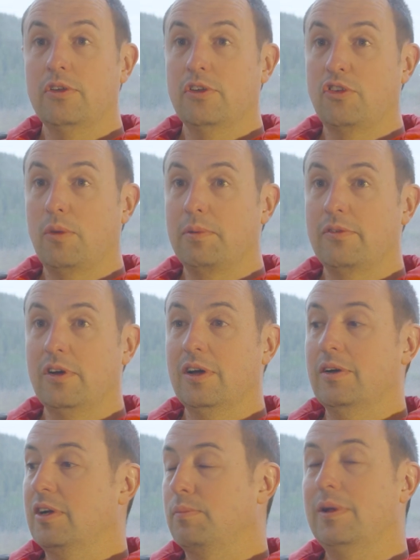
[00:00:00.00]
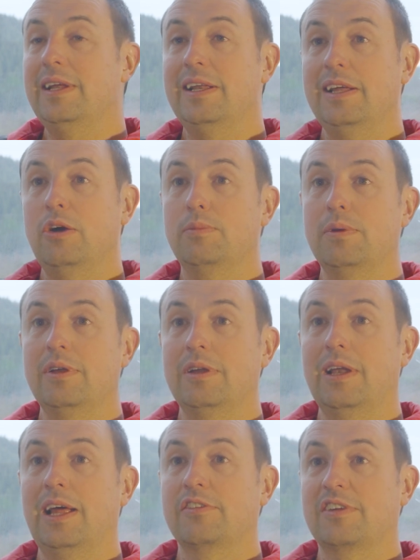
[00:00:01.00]
the top of a completely open
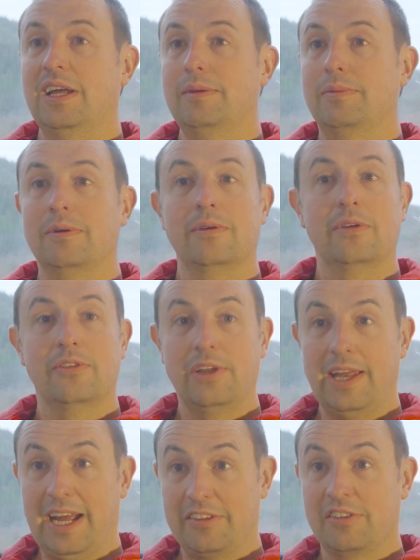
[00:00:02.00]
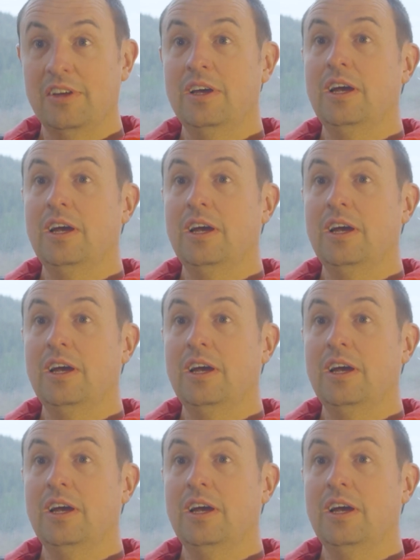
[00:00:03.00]
landscape the next.